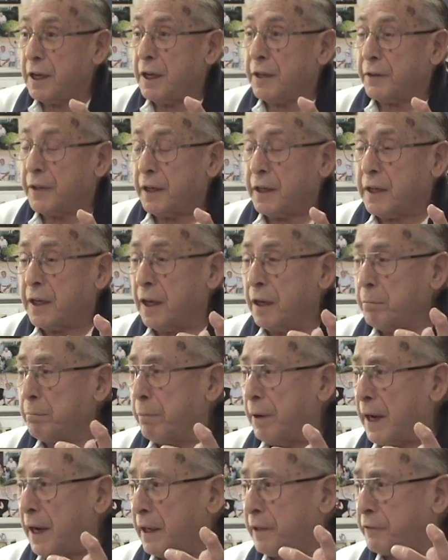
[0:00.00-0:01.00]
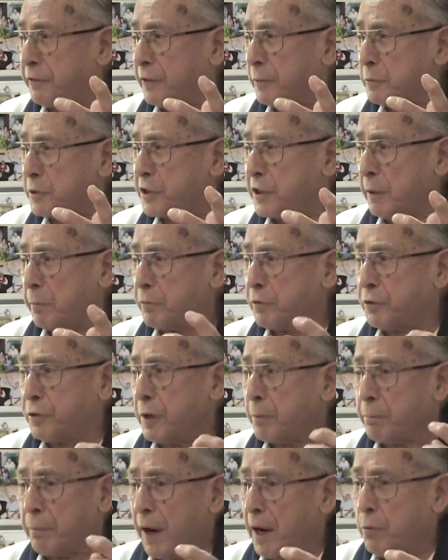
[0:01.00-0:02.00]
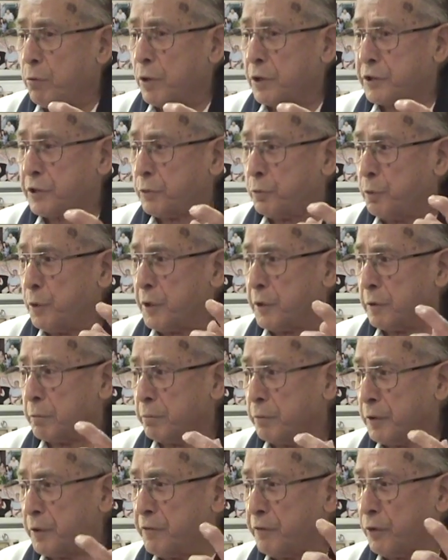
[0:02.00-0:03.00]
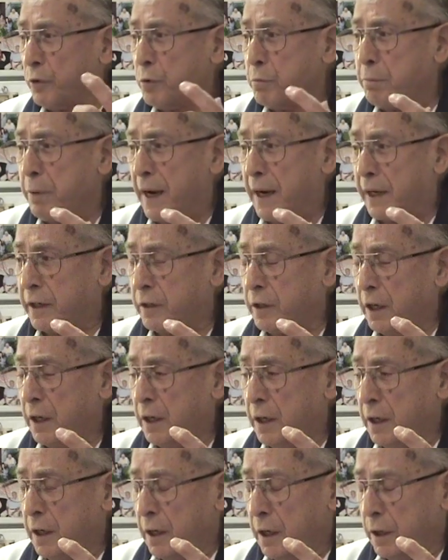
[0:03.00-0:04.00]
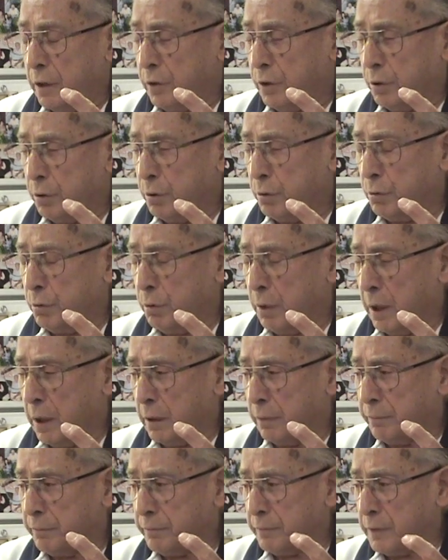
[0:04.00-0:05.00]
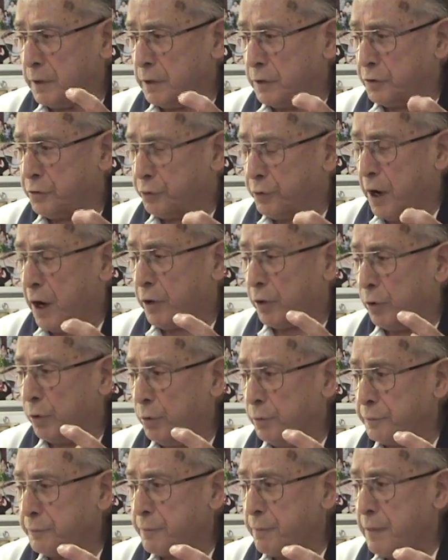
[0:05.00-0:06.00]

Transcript: They came back from some trip. I wasn't with them. We flew back to Toronto.